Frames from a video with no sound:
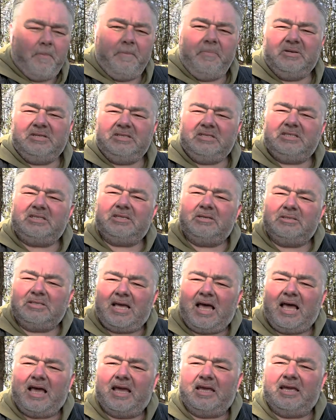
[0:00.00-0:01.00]
But
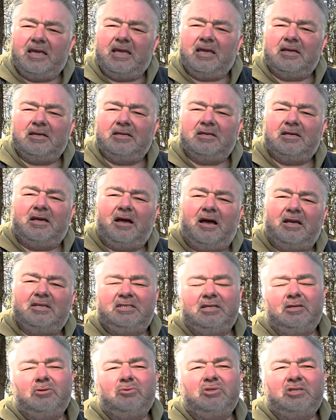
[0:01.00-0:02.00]
today, I
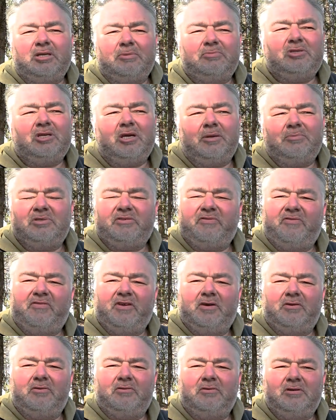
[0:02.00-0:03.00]
still sometimes
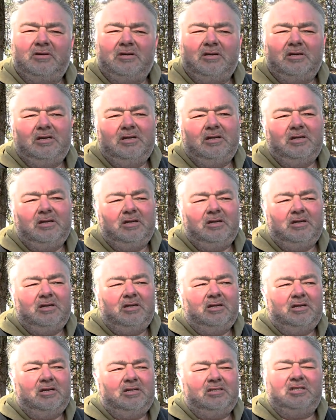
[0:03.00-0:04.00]
feel
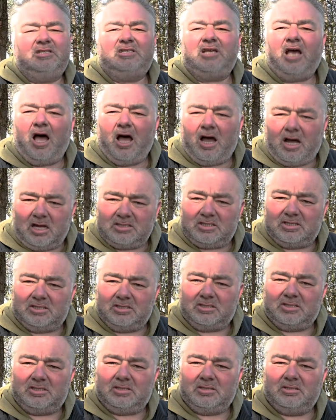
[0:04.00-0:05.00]

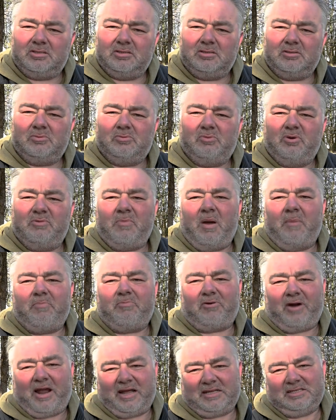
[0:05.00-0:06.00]
disheartened with my
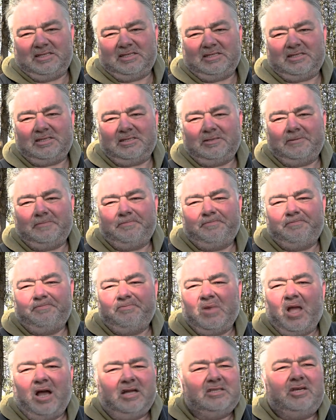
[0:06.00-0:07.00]
practice.
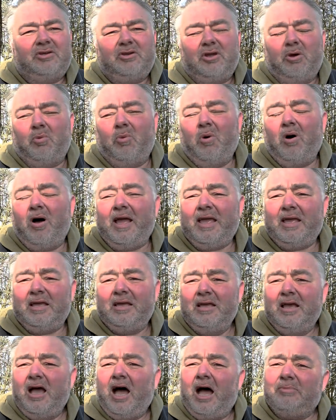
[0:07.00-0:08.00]
I don't know why.
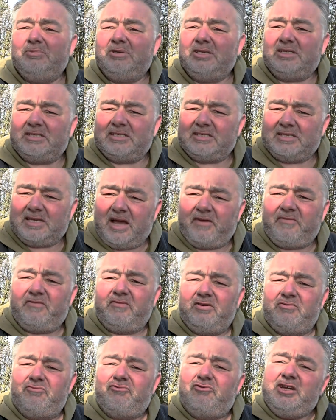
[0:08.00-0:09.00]
I'm
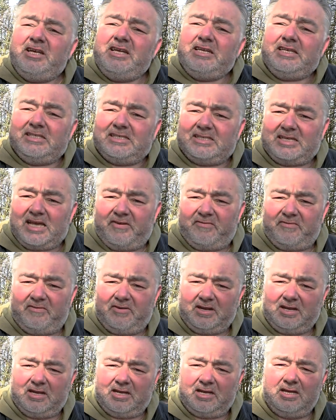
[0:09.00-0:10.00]

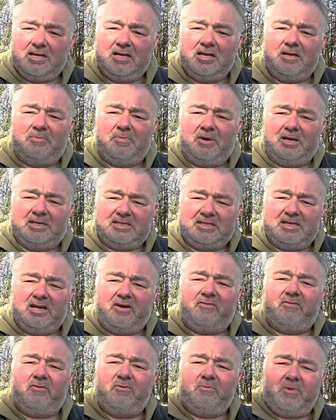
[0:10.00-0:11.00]
rediscovering
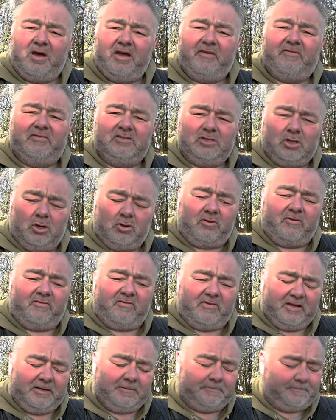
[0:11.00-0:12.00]
myself with my
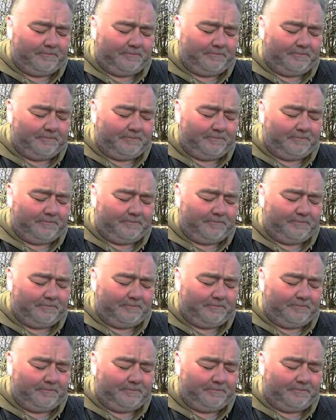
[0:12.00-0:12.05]
photography.